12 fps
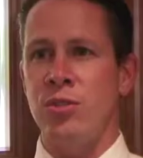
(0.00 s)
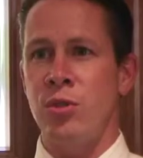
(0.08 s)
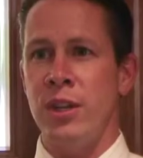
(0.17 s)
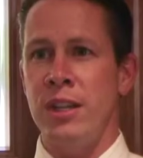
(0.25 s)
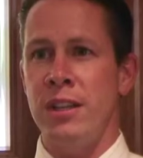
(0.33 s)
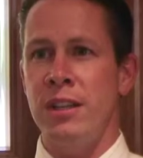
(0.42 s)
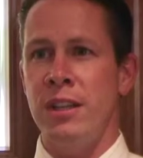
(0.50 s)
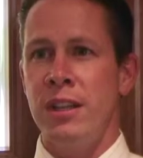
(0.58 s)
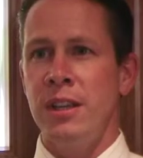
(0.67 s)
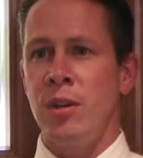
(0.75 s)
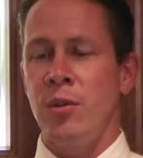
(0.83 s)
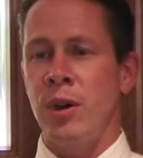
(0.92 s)
treated,
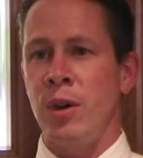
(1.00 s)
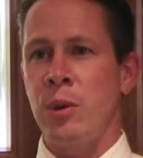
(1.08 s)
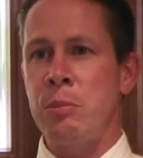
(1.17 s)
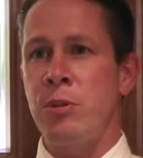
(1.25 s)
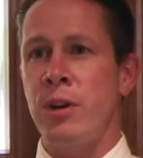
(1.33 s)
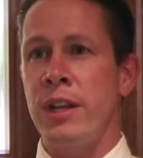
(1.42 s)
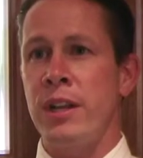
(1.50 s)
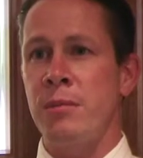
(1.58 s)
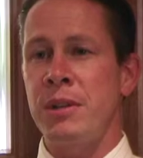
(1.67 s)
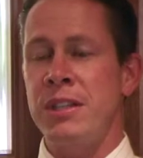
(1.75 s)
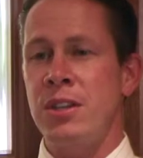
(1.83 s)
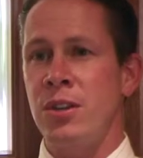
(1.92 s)
well, we put in a
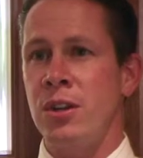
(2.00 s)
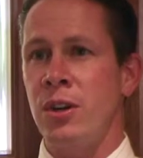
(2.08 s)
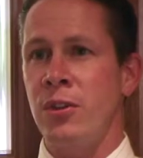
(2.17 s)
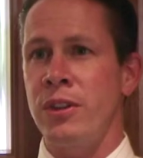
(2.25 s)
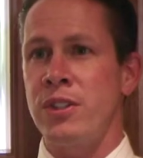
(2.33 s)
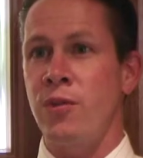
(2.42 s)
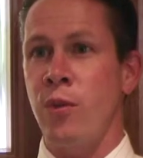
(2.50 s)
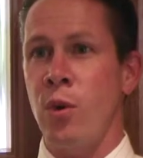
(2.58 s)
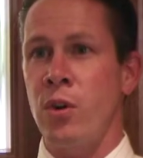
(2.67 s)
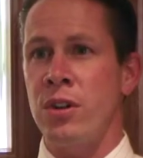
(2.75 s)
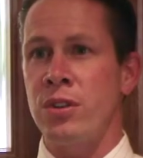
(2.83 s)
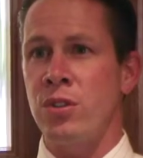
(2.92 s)
material that's
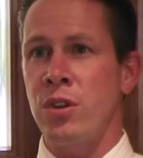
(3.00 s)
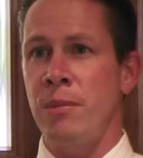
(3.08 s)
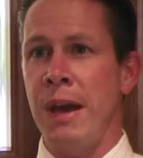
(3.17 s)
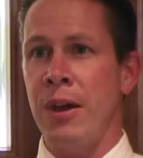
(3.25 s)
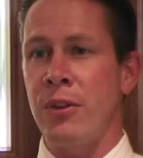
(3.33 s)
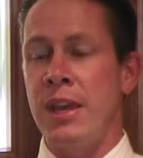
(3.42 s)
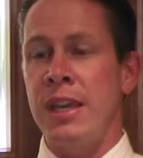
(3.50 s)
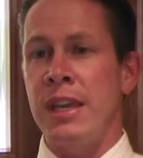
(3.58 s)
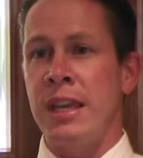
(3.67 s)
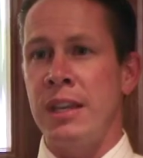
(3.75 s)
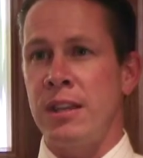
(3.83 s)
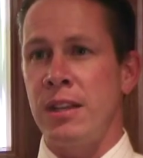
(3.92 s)
foreign to the mouth.
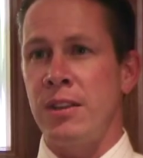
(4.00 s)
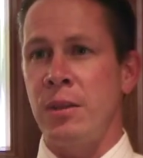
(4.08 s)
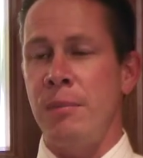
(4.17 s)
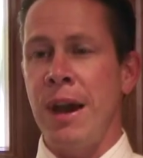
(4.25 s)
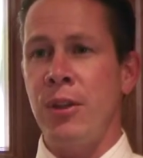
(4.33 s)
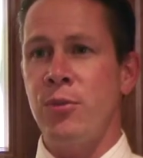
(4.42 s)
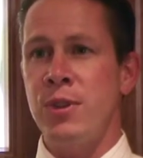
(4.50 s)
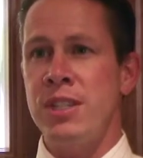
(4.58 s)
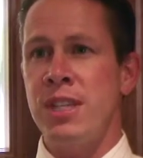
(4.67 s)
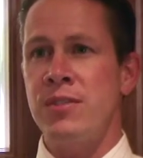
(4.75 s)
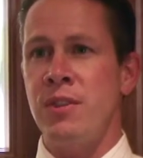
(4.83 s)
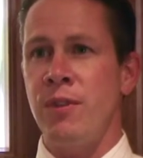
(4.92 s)
The mouth
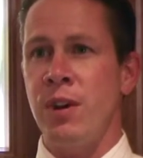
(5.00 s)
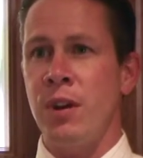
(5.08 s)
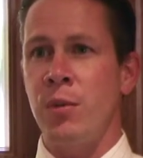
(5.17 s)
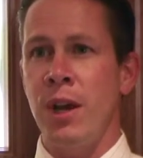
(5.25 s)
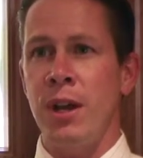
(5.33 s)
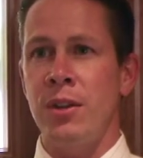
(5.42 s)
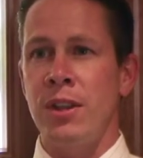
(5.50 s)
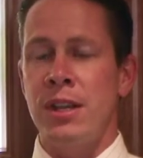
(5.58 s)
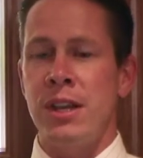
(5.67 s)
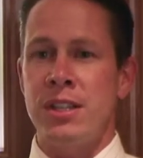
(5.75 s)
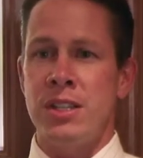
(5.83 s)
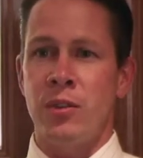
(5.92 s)
receives it very well.
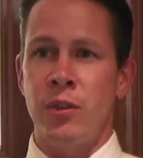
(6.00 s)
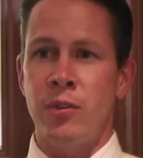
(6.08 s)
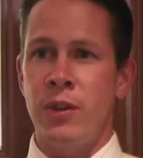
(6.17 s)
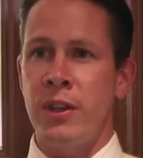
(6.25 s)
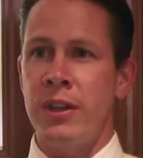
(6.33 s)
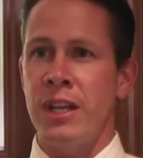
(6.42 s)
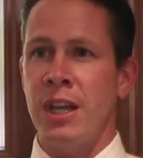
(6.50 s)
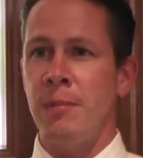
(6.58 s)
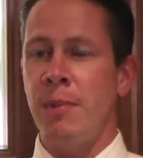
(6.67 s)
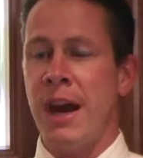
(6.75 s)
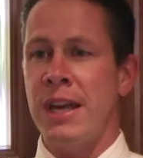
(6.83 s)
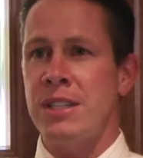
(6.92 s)
A silver filling, a
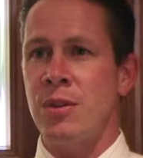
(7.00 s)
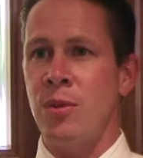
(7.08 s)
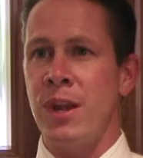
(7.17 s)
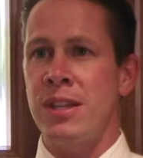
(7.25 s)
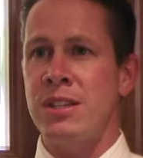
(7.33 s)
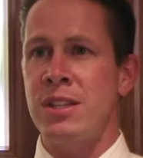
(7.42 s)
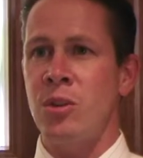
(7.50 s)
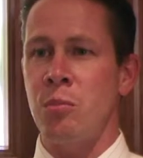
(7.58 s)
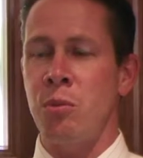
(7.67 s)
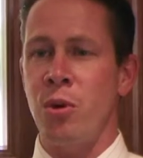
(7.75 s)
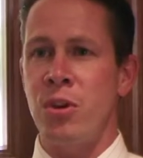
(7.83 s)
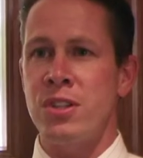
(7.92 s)
composite resin or
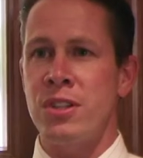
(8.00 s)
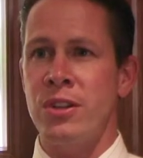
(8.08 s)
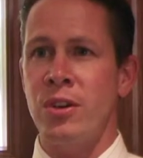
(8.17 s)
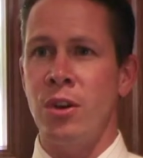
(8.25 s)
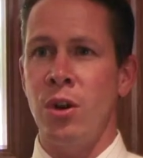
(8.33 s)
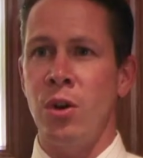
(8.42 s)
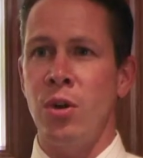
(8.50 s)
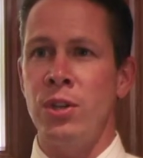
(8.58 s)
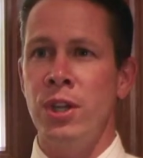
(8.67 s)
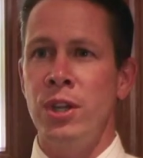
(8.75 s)
porcelain or gold,